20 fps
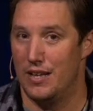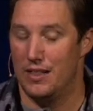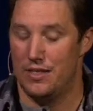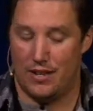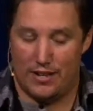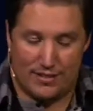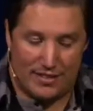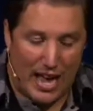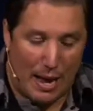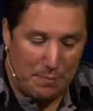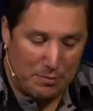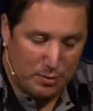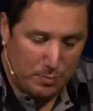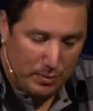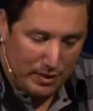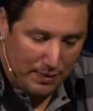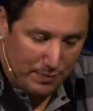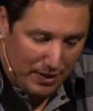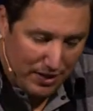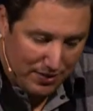The disciples
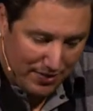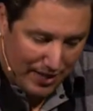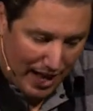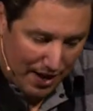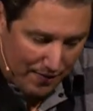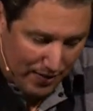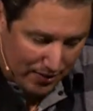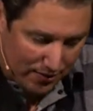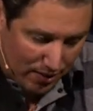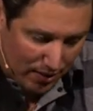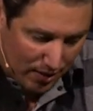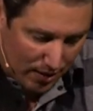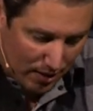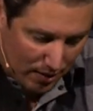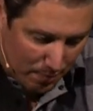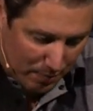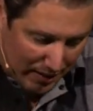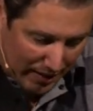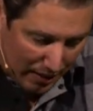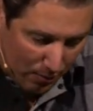believed because of the evidence,
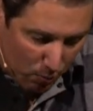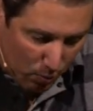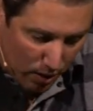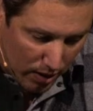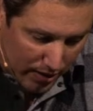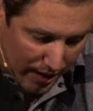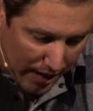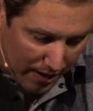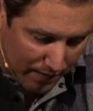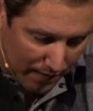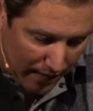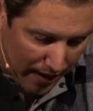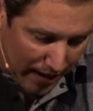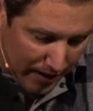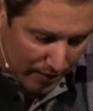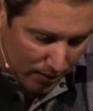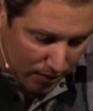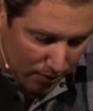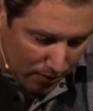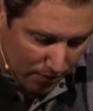and we're
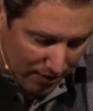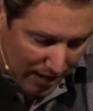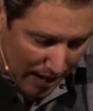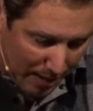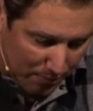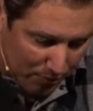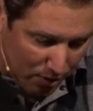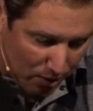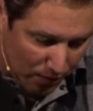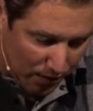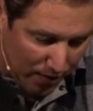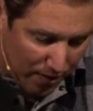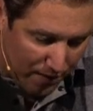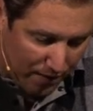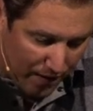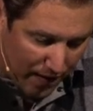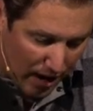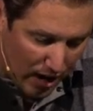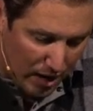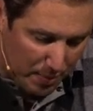invited to do the same. So from the
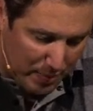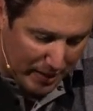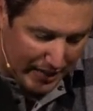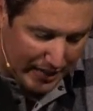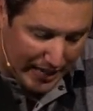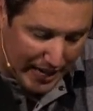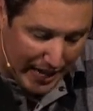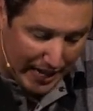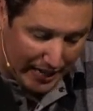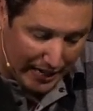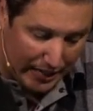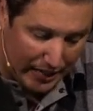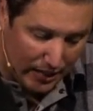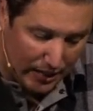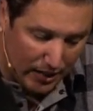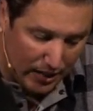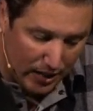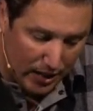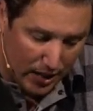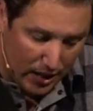very beginning,
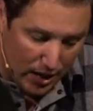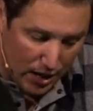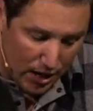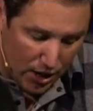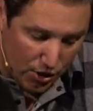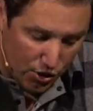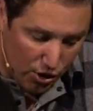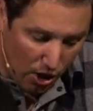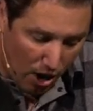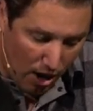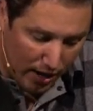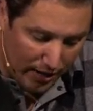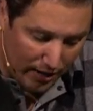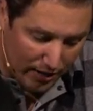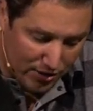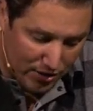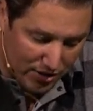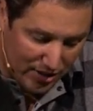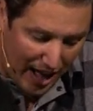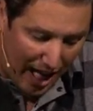John
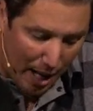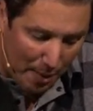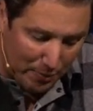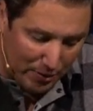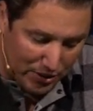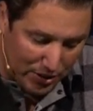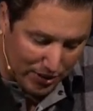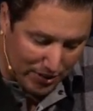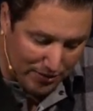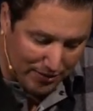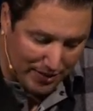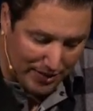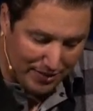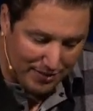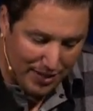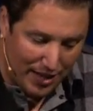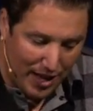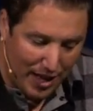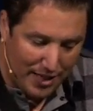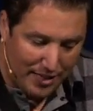establishes
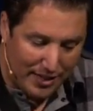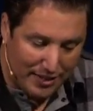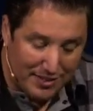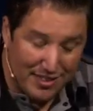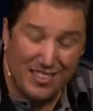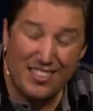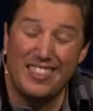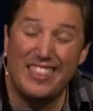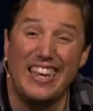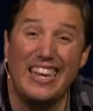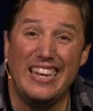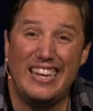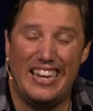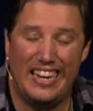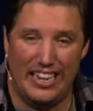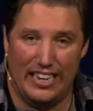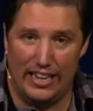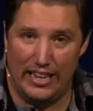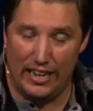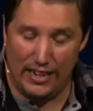this
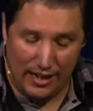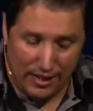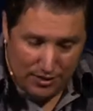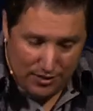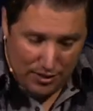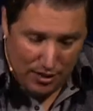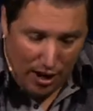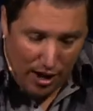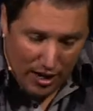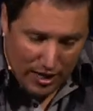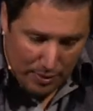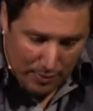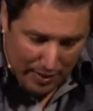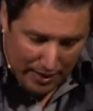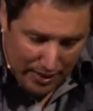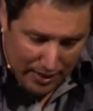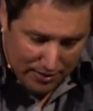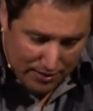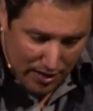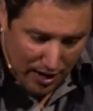thinking in his
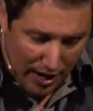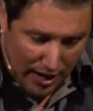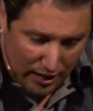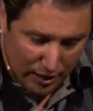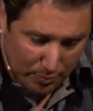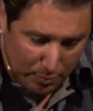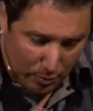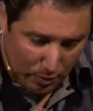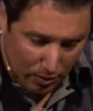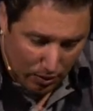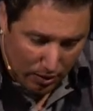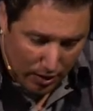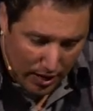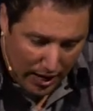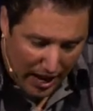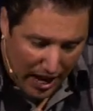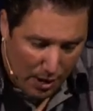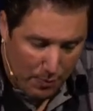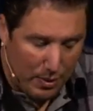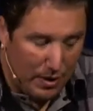document, his gospel,
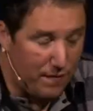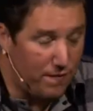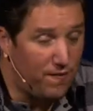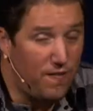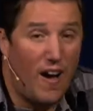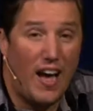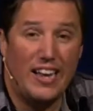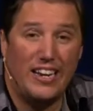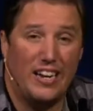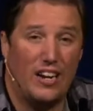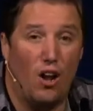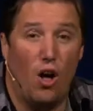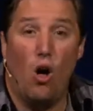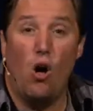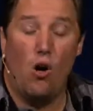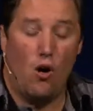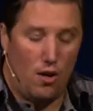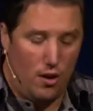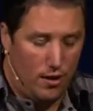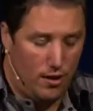and we find it
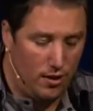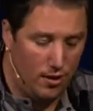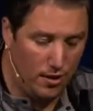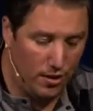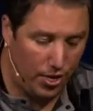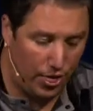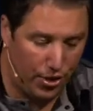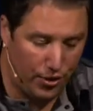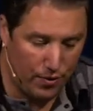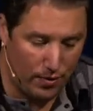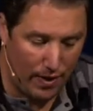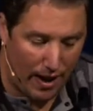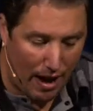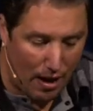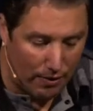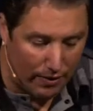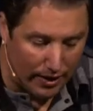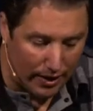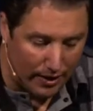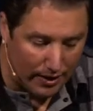all
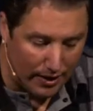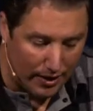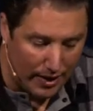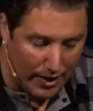throughout it.